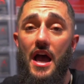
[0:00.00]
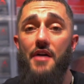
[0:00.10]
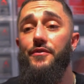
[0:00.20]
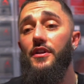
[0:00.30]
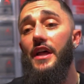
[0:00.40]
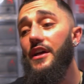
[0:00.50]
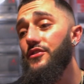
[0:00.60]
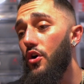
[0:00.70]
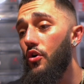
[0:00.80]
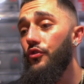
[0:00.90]
I feel like
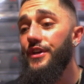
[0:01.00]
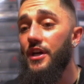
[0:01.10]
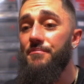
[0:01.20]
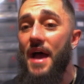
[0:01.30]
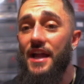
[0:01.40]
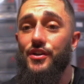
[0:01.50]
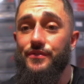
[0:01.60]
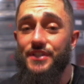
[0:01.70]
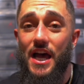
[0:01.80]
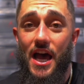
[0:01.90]
it's only a matter
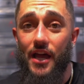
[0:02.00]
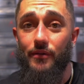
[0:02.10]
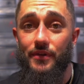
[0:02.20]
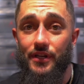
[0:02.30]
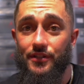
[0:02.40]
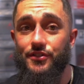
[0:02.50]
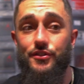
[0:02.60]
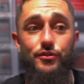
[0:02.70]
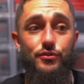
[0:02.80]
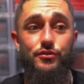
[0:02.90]
of time
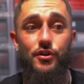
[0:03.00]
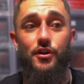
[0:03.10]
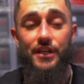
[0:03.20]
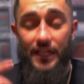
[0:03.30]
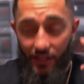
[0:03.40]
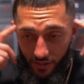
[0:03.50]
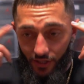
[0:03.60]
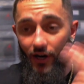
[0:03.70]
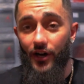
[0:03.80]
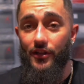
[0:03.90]
until you start
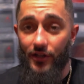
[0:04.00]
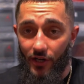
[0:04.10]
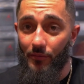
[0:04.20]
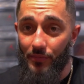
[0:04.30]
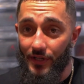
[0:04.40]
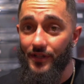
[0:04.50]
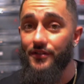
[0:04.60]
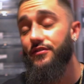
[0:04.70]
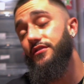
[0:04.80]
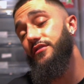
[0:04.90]
hearing other
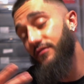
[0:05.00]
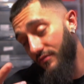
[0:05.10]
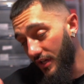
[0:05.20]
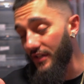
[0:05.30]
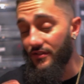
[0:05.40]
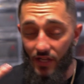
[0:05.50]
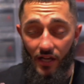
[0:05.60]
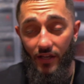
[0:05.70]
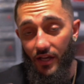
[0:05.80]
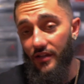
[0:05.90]
companies like
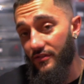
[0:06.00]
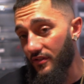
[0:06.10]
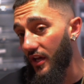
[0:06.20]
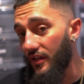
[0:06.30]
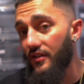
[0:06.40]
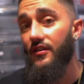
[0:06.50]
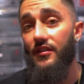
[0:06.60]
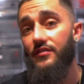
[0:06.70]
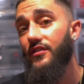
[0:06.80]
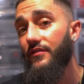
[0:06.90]
Stockx and Nike
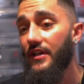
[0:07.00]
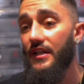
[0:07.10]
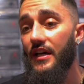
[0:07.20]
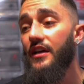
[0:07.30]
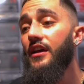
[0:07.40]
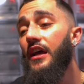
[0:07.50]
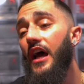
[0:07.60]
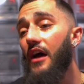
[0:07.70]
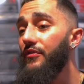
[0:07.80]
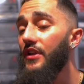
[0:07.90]
and stuff like that.
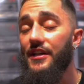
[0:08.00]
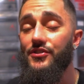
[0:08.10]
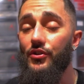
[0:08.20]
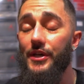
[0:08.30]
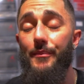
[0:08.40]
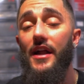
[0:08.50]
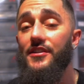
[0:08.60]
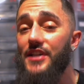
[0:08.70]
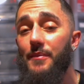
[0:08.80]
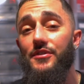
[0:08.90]
I feel like it's only a matter
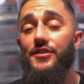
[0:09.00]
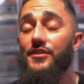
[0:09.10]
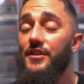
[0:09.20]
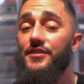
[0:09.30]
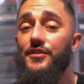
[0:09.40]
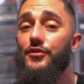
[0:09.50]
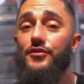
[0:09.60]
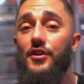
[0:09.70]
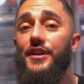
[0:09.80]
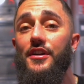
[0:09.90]
of time until you
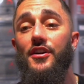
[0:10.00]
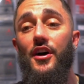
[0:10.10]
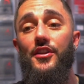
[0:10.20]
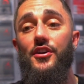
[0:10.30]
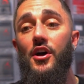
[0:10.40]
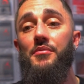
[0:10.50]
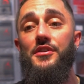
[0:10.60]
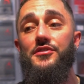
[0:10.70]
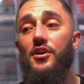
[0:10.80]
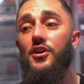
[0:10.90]
start hearing other
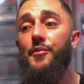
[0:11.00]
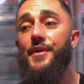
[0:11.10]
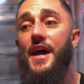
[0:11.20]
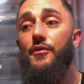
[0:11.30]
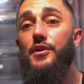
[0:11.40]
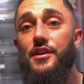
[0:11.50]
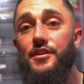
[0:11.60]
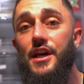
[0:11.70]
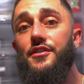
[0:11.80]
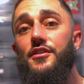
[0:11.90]
companies start coming out with
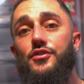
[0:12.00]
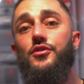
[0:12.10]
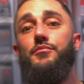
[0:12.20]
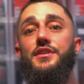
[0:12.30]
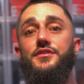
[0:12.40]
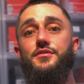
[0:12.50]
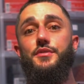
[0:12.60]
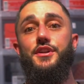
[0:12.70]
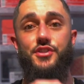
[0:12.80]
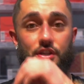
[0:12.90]
it, that they're doing business
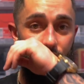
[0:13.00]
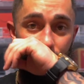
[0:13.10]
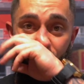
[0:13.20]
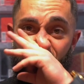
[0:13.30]
with each other.